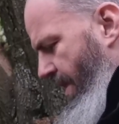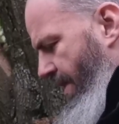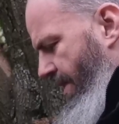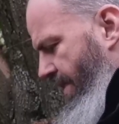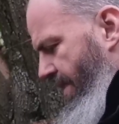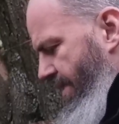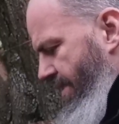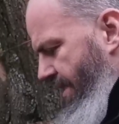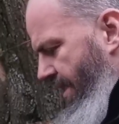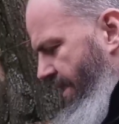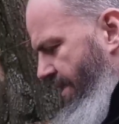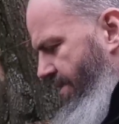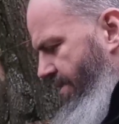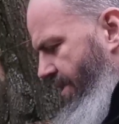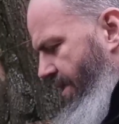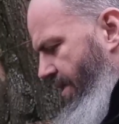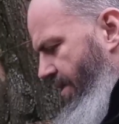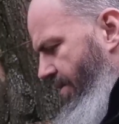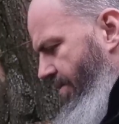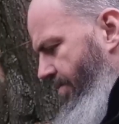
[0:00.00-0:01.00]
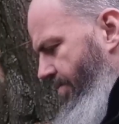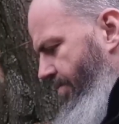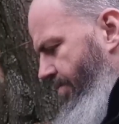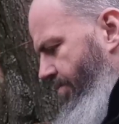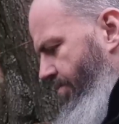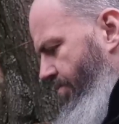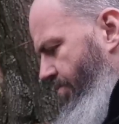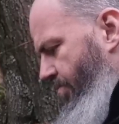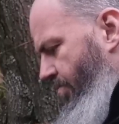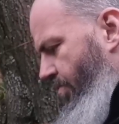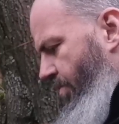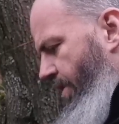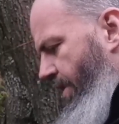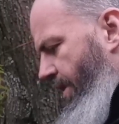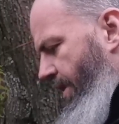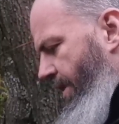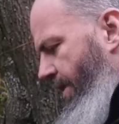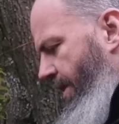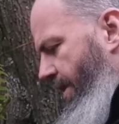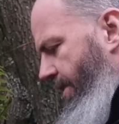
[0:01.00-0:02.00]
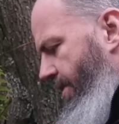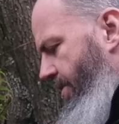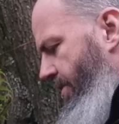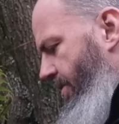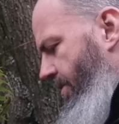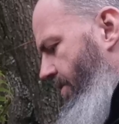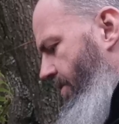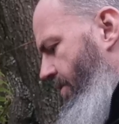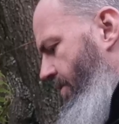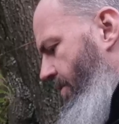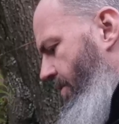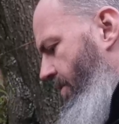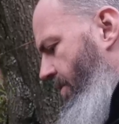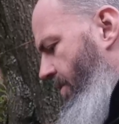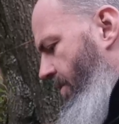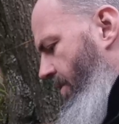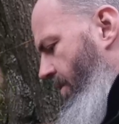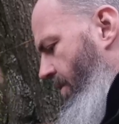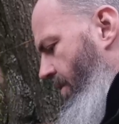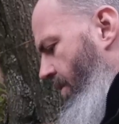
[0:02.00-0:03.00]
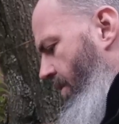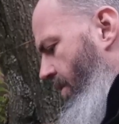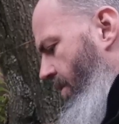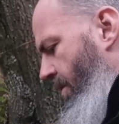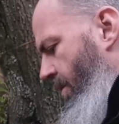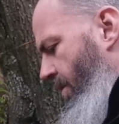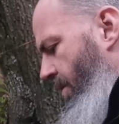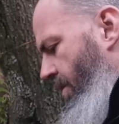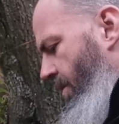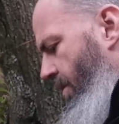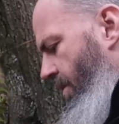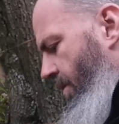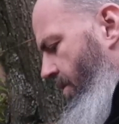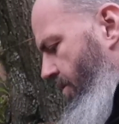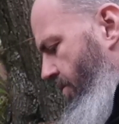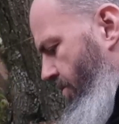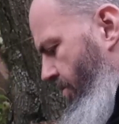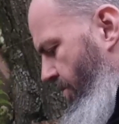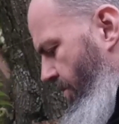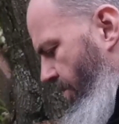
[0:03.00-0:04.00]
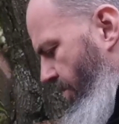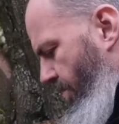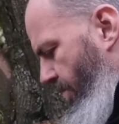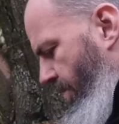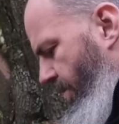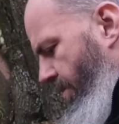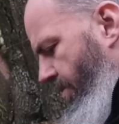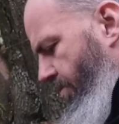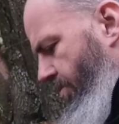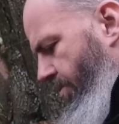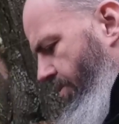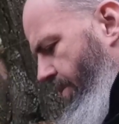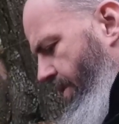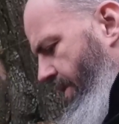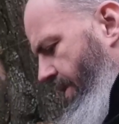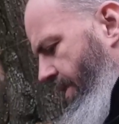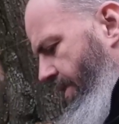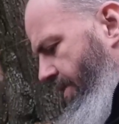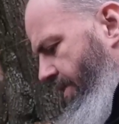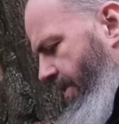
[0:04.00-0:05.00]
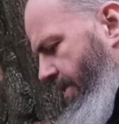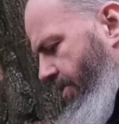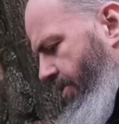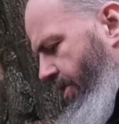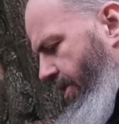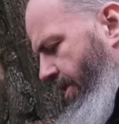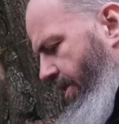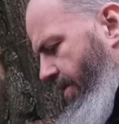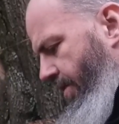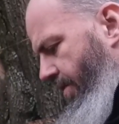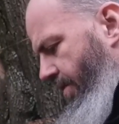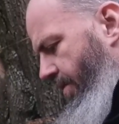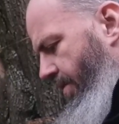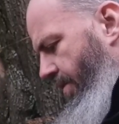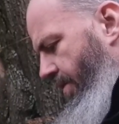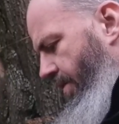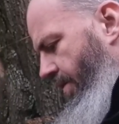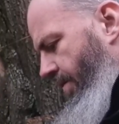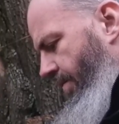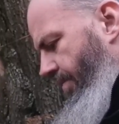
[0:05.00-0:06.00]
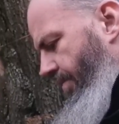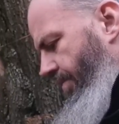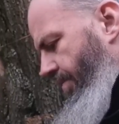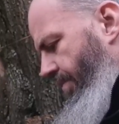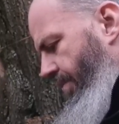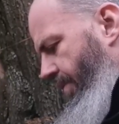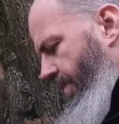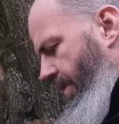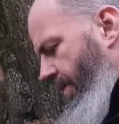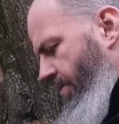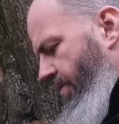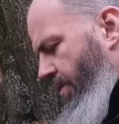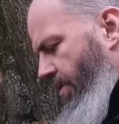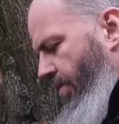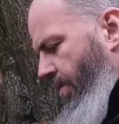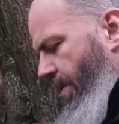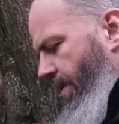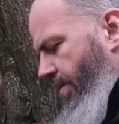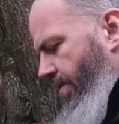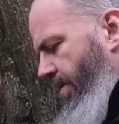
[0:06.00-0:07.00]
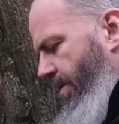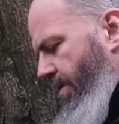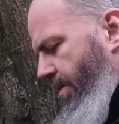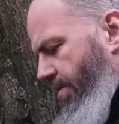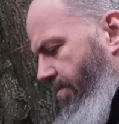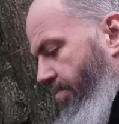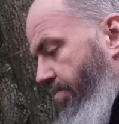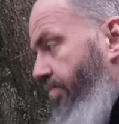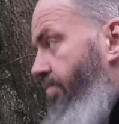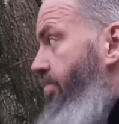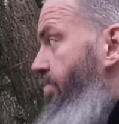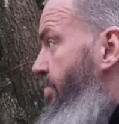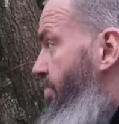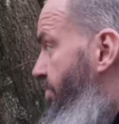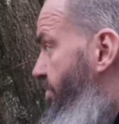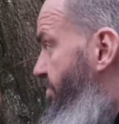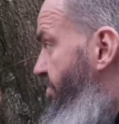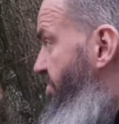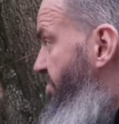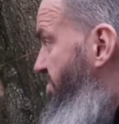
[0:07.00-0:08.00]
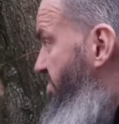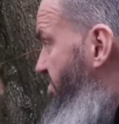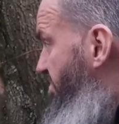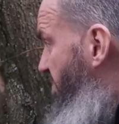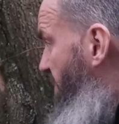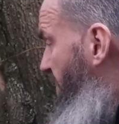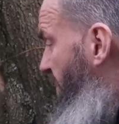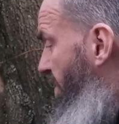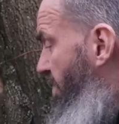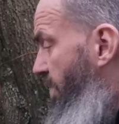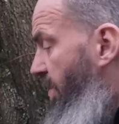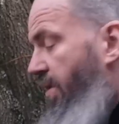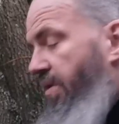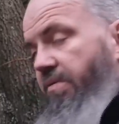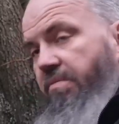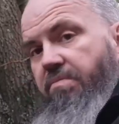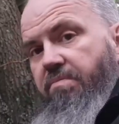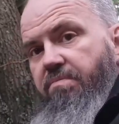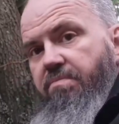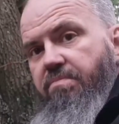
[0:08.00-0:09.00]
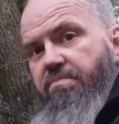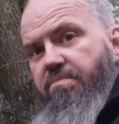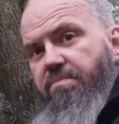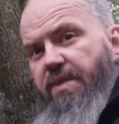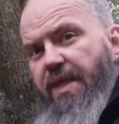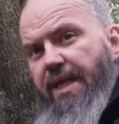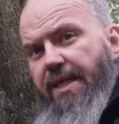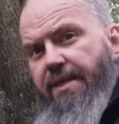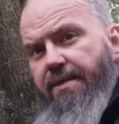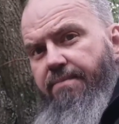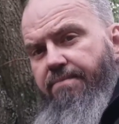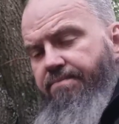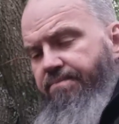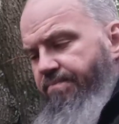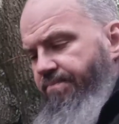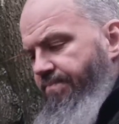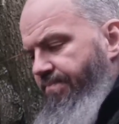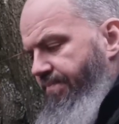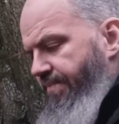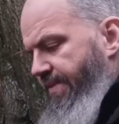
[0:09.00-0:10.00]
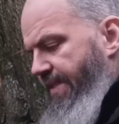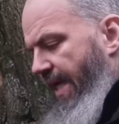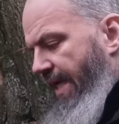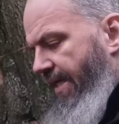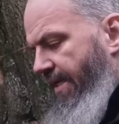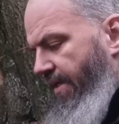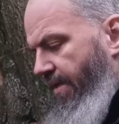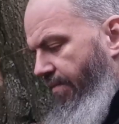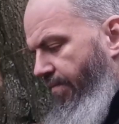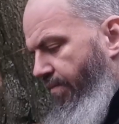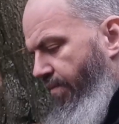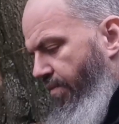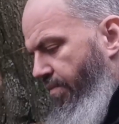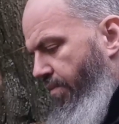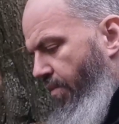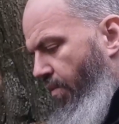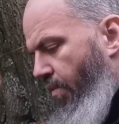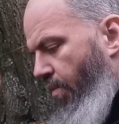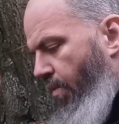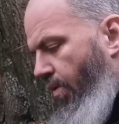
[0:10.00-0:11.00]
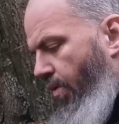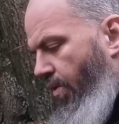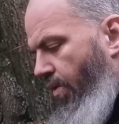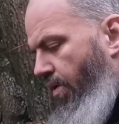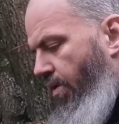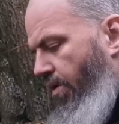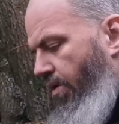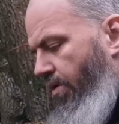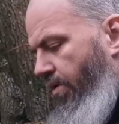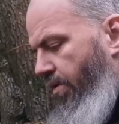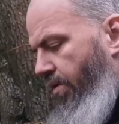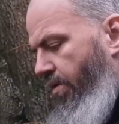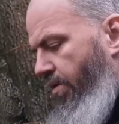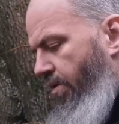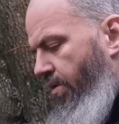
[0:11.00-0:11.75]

And these things are really nice. So I don't know what I'm going to do with these this year. I don't know whether I'm going to put them in, like dangle them from the wall,